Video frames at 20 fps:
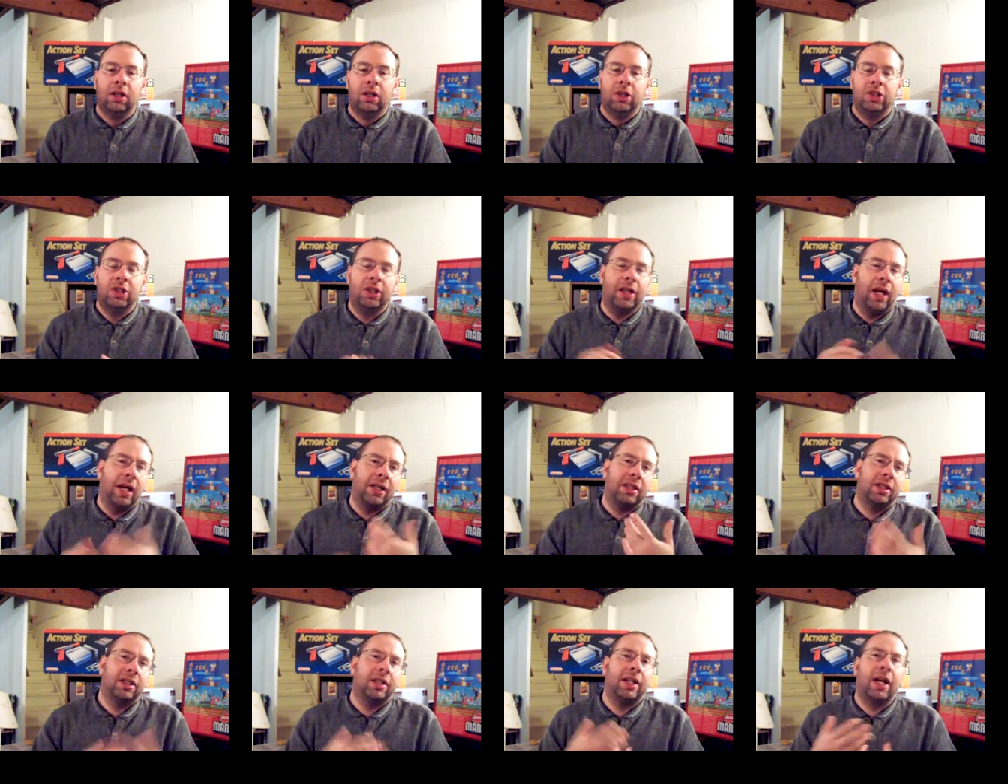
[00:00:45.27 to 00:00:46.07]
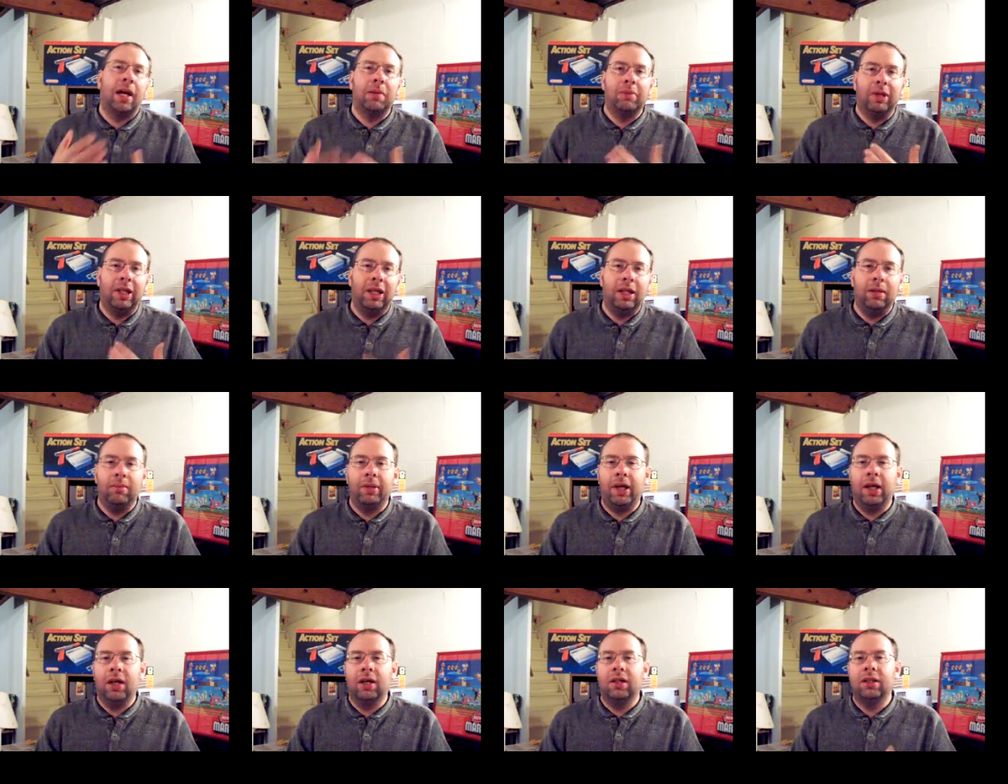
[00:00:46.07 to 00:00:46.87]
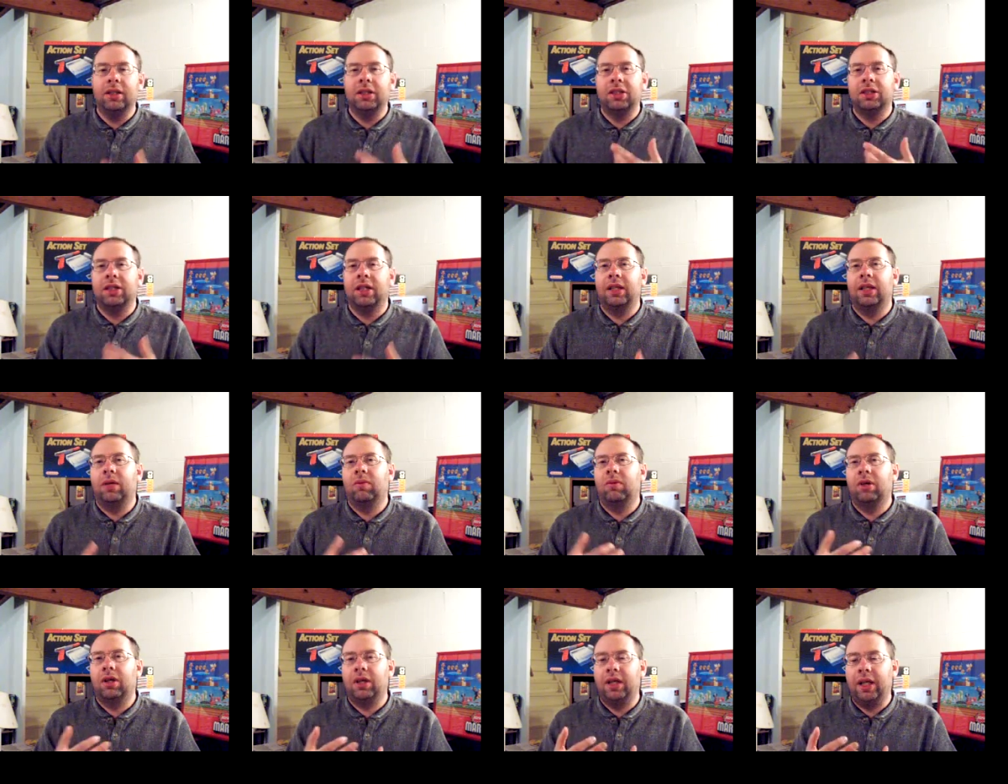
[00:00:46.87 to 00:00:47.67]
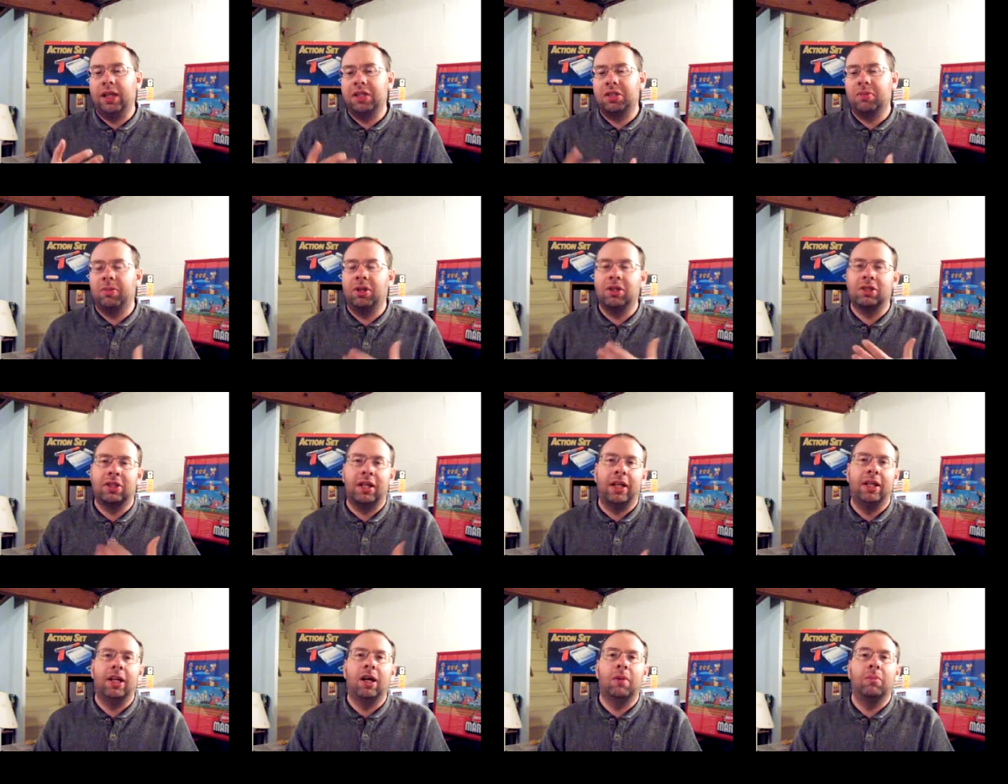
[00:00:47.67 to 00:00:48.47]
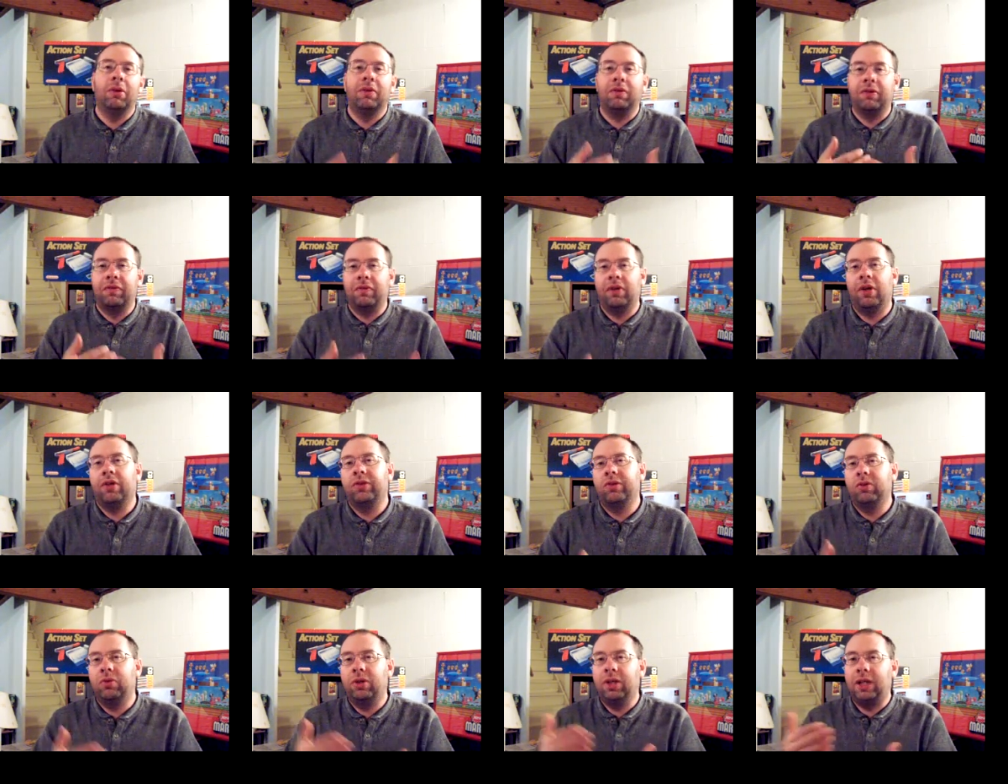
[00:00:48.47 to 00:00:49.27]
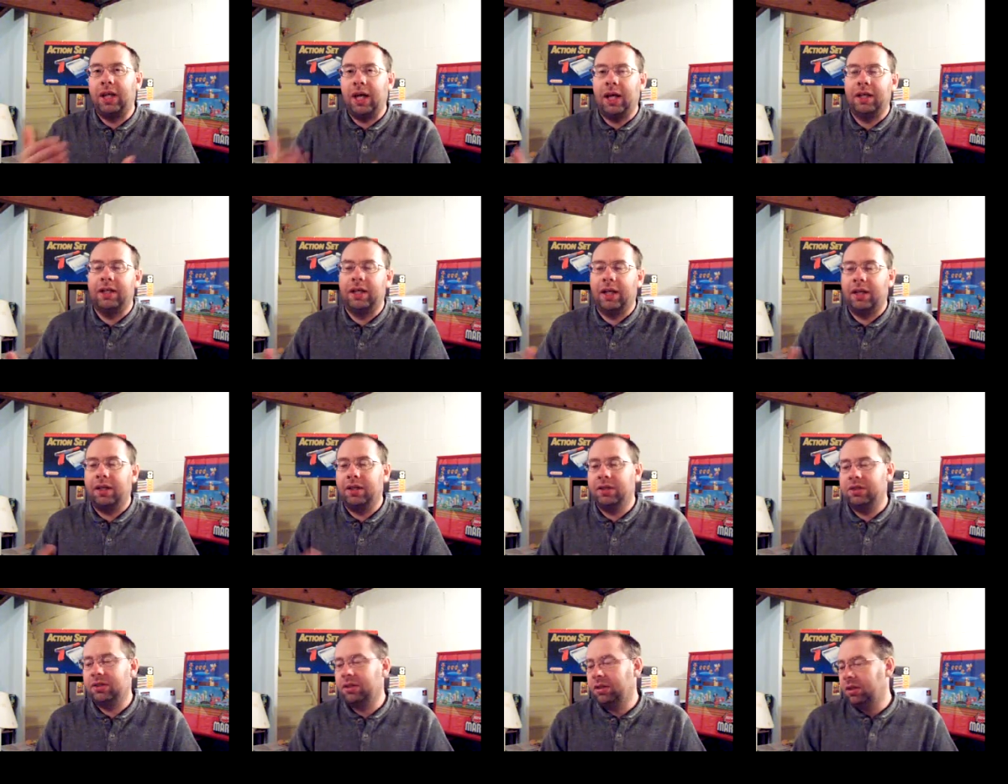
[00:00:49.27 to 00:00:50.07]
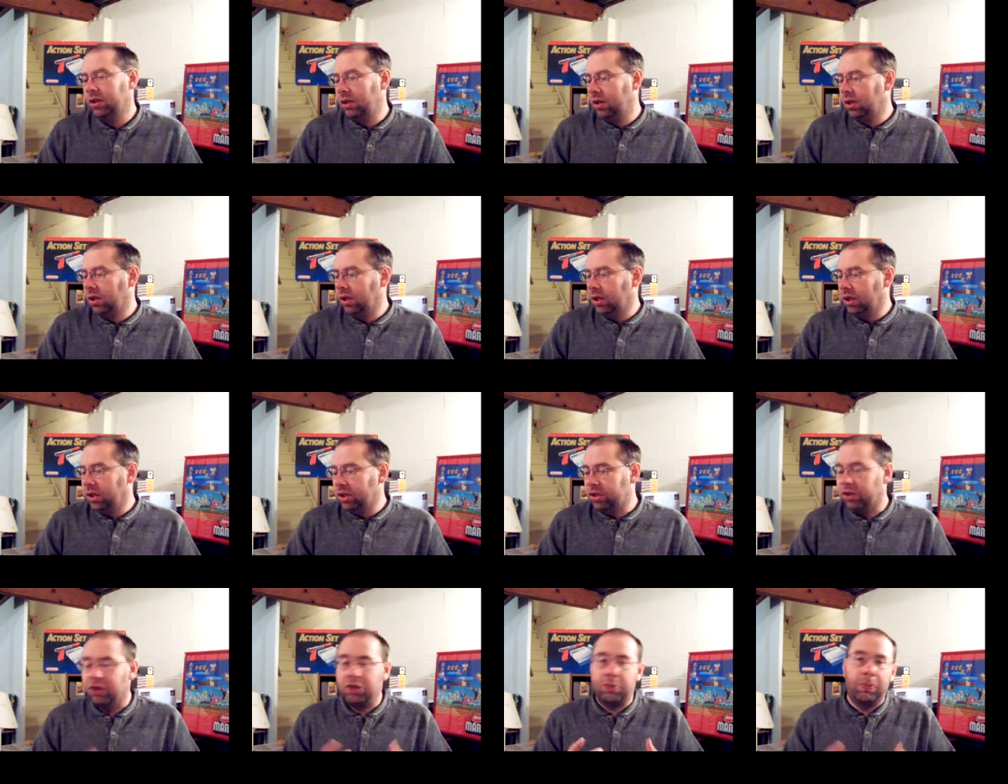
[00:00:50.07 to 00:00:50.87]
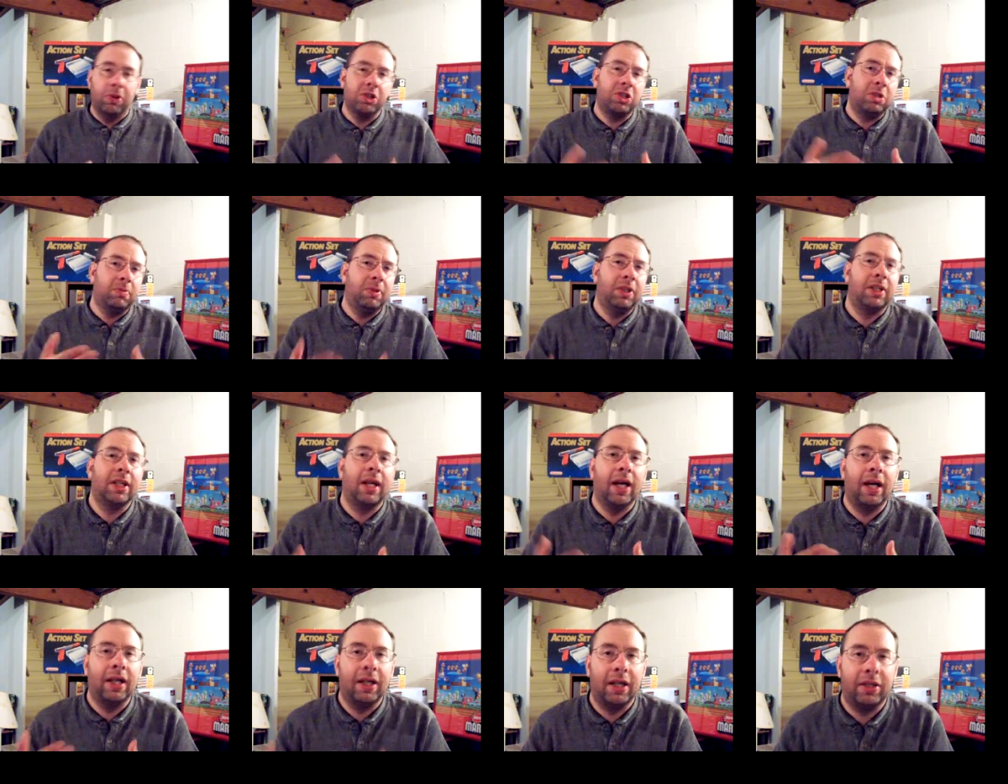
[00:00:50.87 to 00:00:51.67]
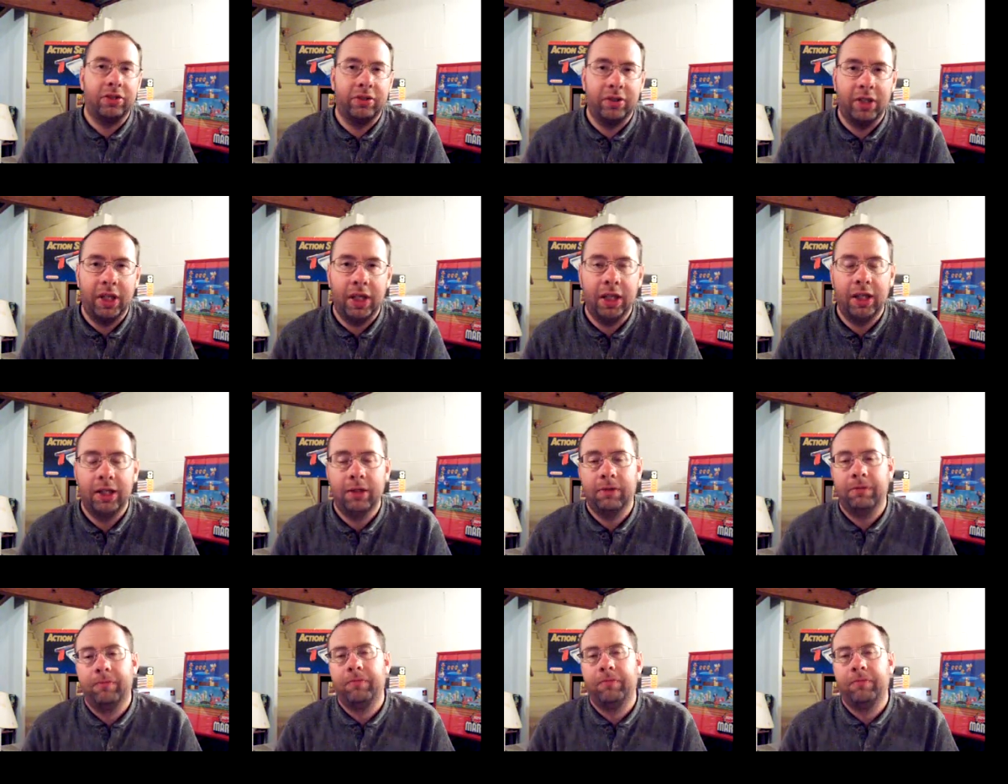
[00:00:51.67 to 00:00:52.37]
she contacted the guy by email, and he said that, well, he had someone else lined up, but if it fell through, he'd contact us. So he's supposed to meet the guy yesterday.